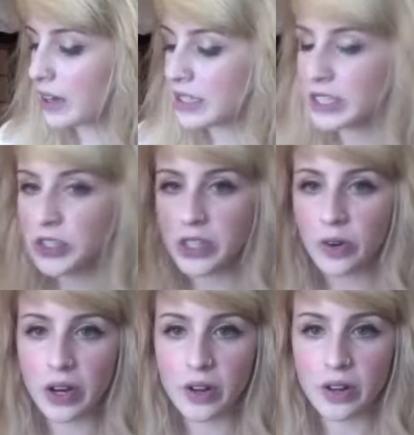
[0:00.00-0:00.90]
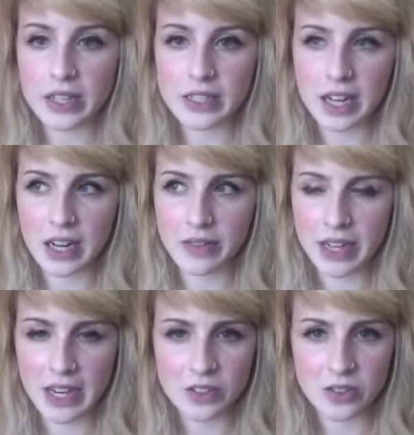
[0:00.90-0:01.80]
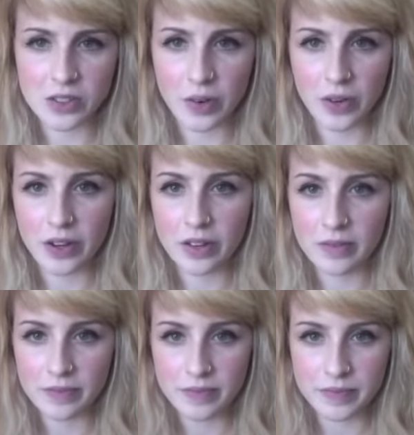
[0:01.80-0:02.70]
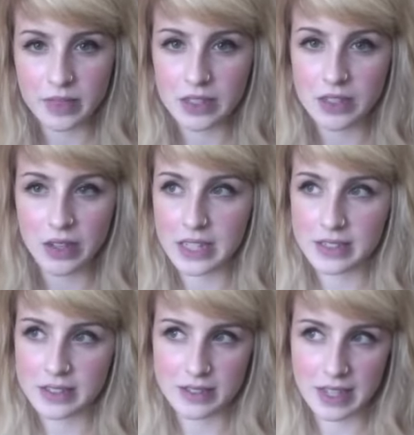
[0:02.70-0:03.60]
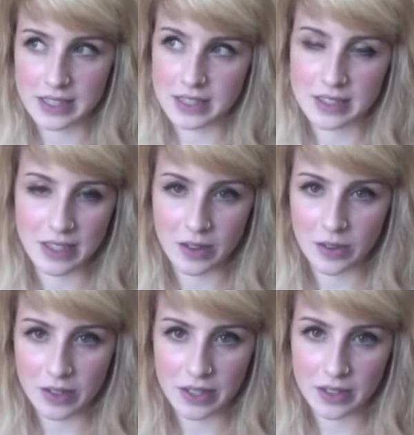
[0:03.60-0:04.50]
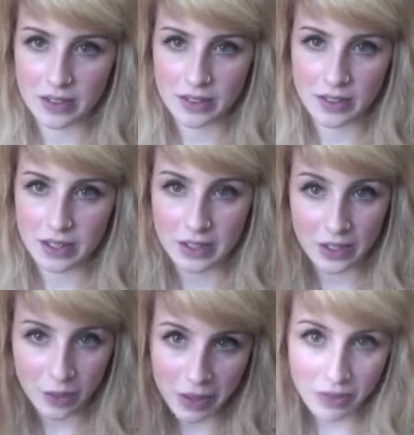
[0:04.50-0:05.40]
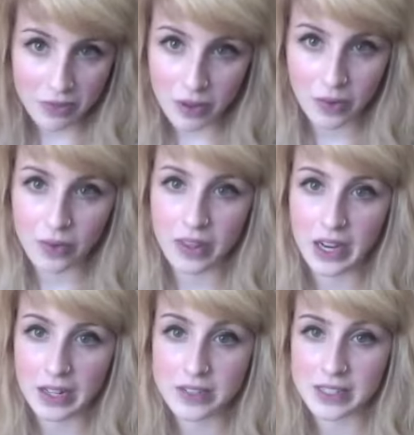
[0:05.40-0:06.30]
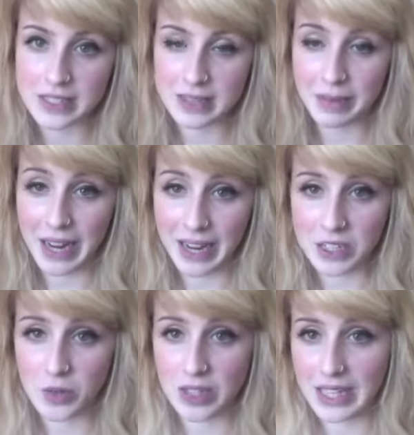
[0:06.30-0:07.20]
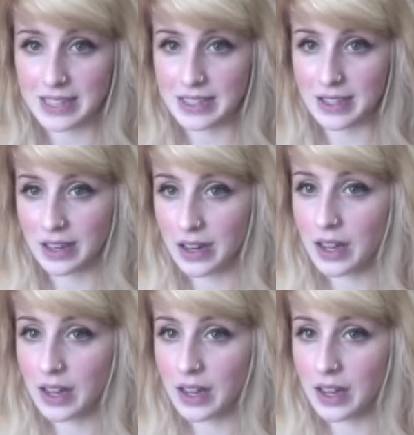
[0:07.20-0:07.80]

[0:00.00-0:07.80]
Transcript: tea tree oil is kind of a natural toner. So I guess that's the only little bit of toner that I use is in my actual cleanser.